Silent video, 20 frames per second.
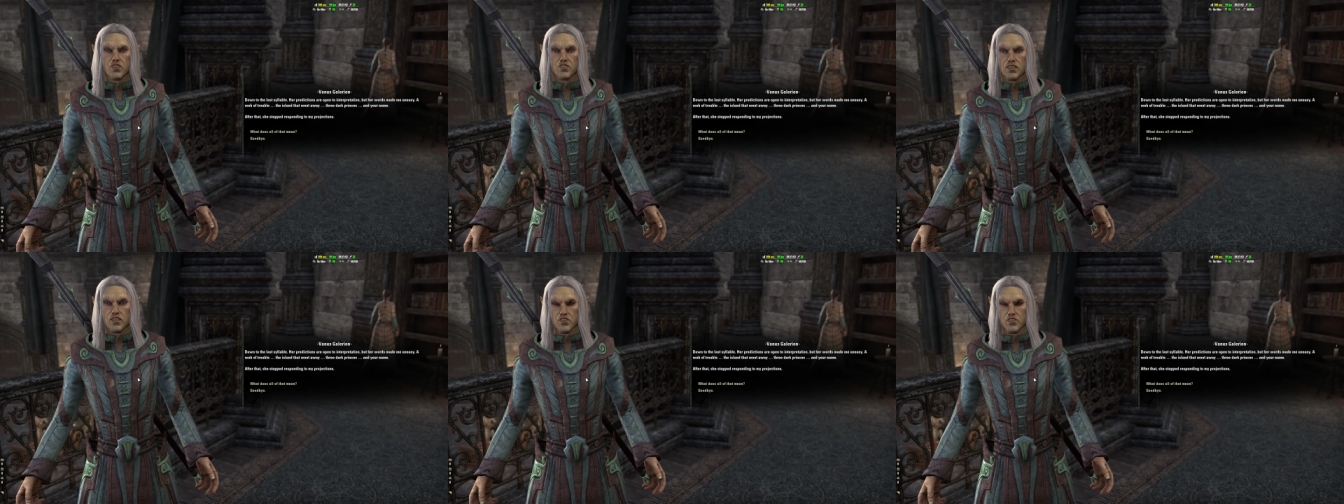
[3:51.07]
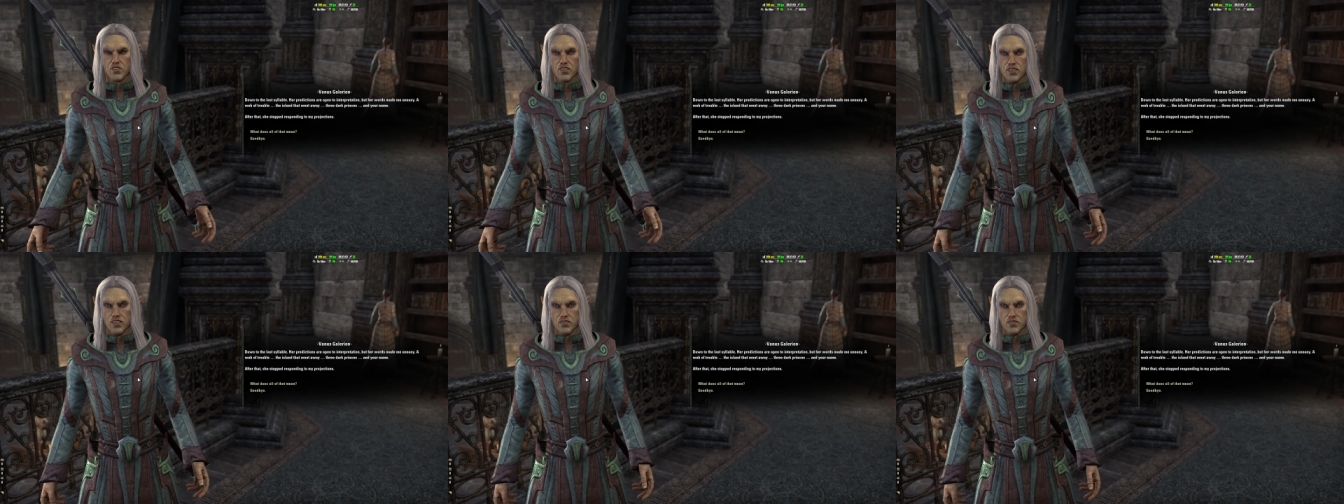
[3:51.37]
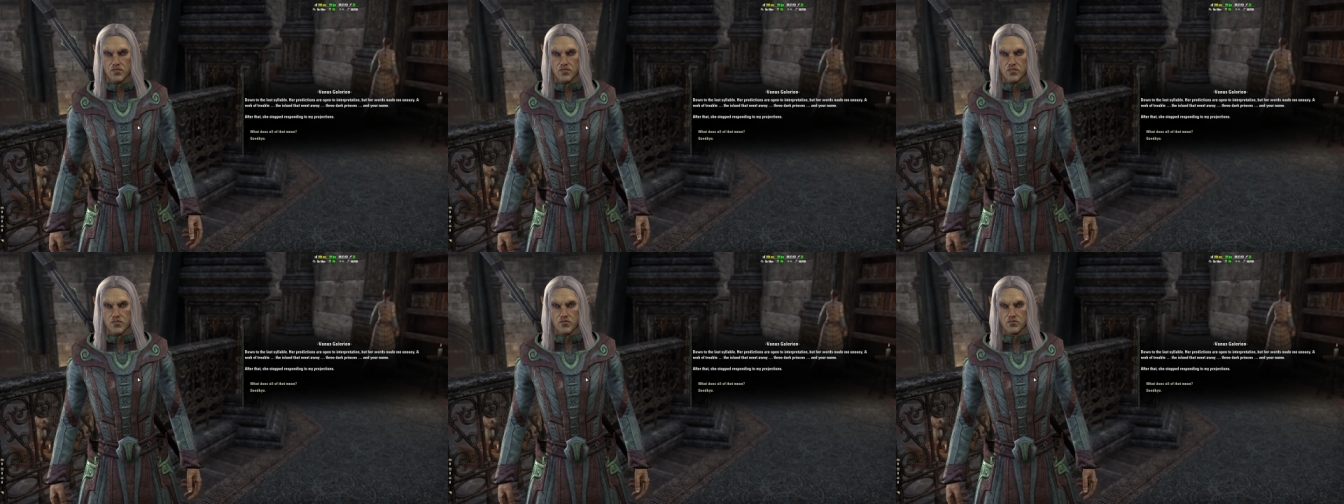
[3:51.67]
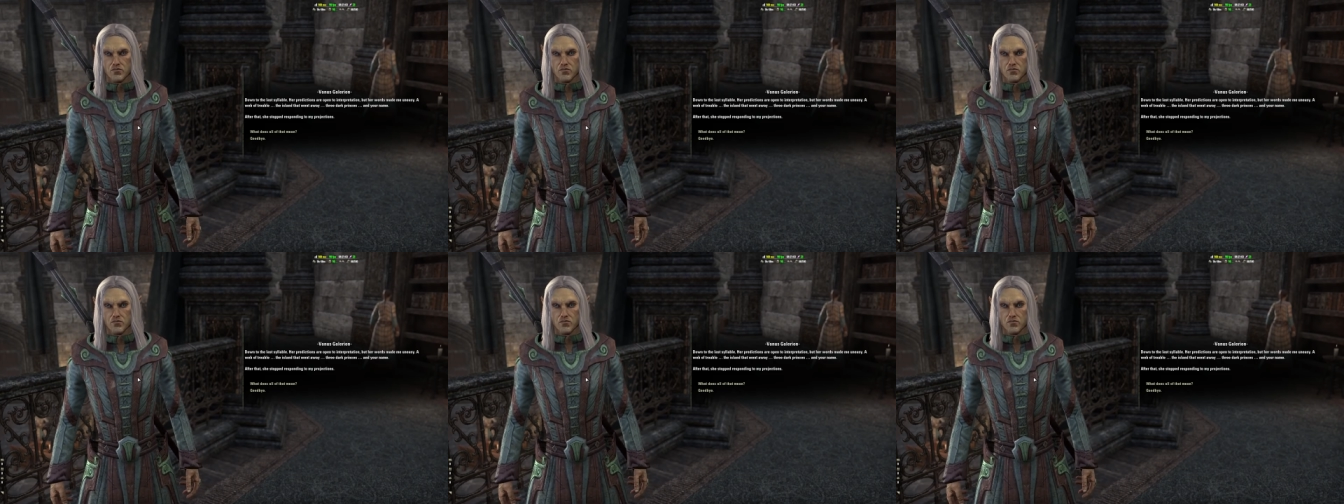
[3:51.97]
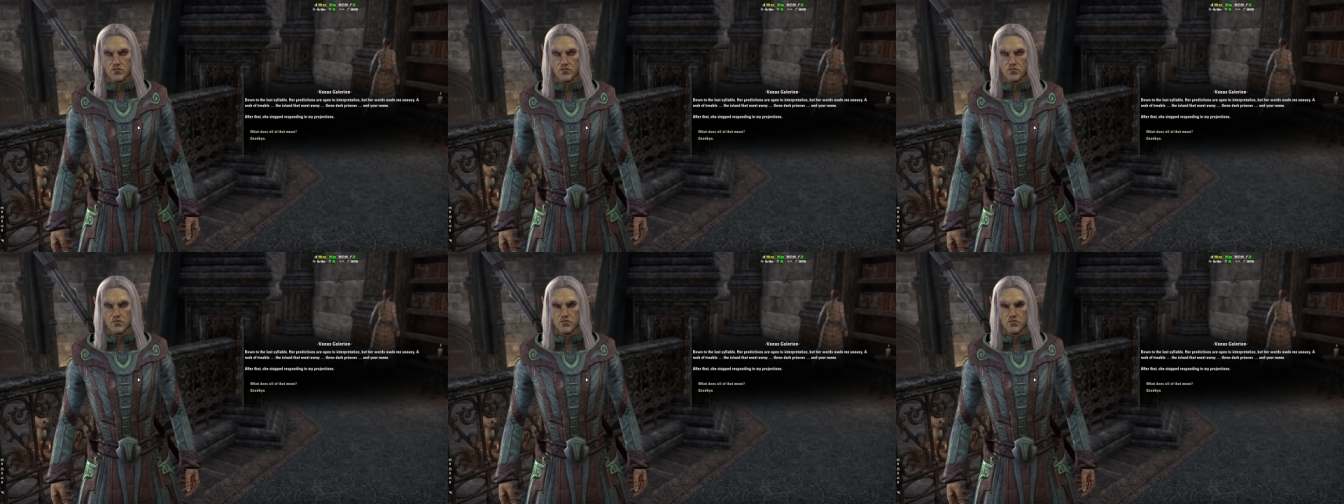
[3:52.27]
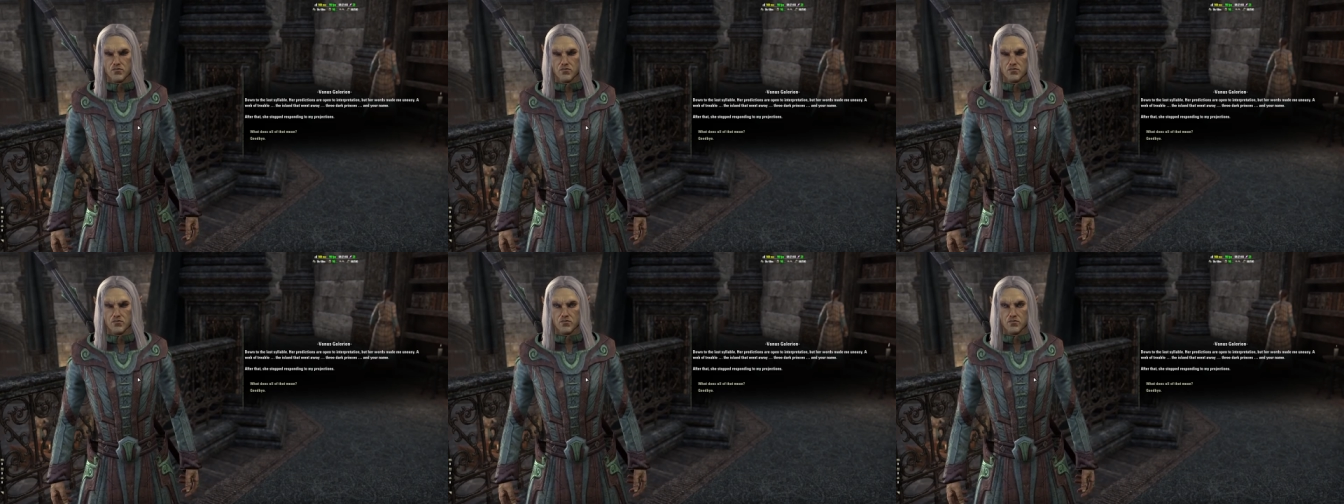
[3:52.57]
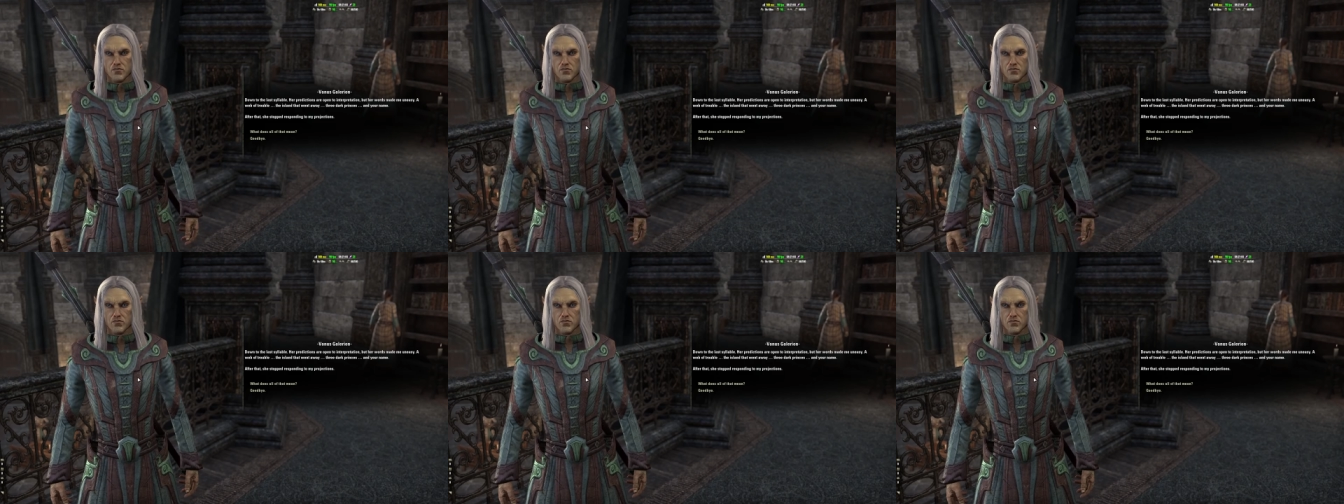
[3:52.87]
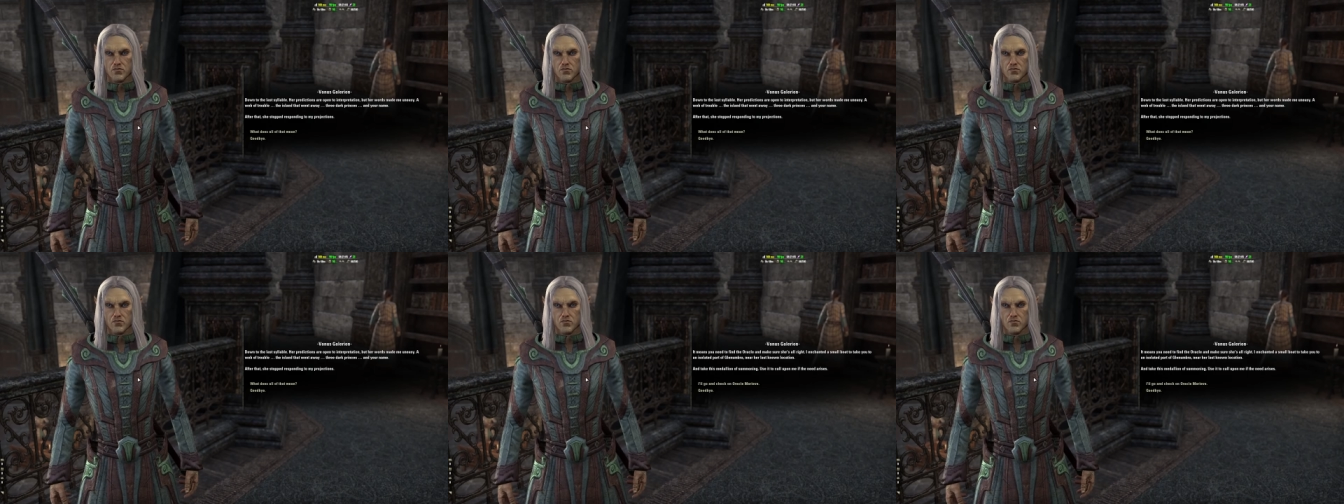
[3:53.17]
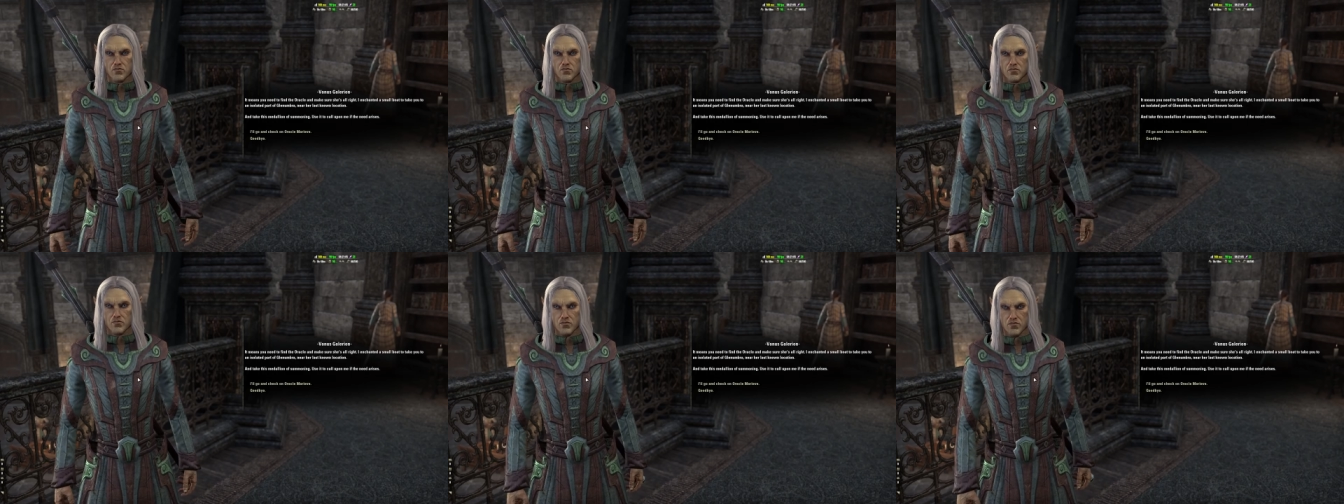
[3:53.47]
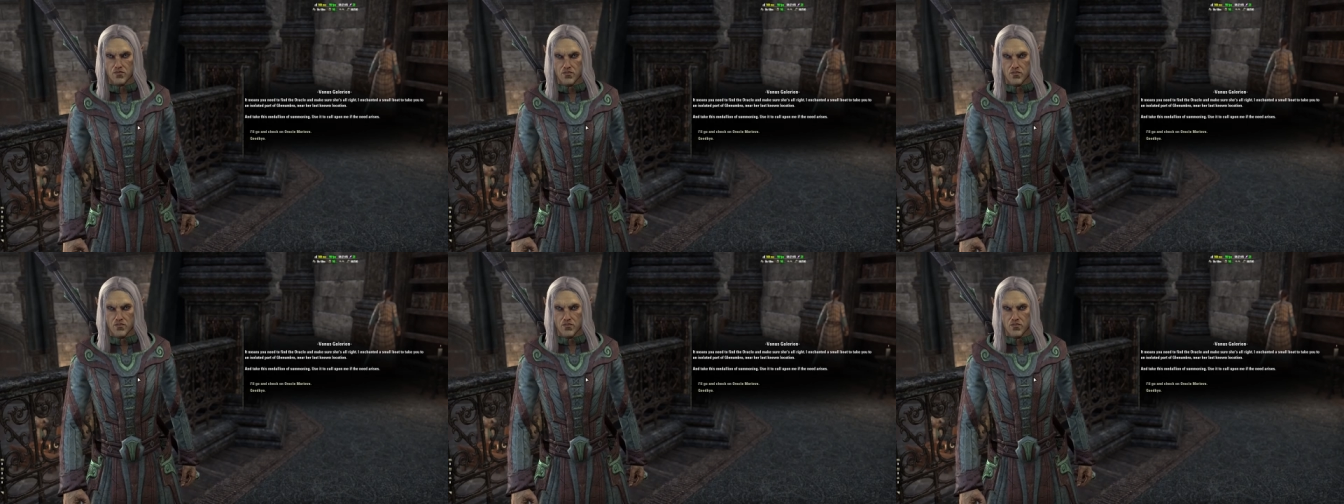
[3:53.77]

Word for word: projections. What does all of that mean?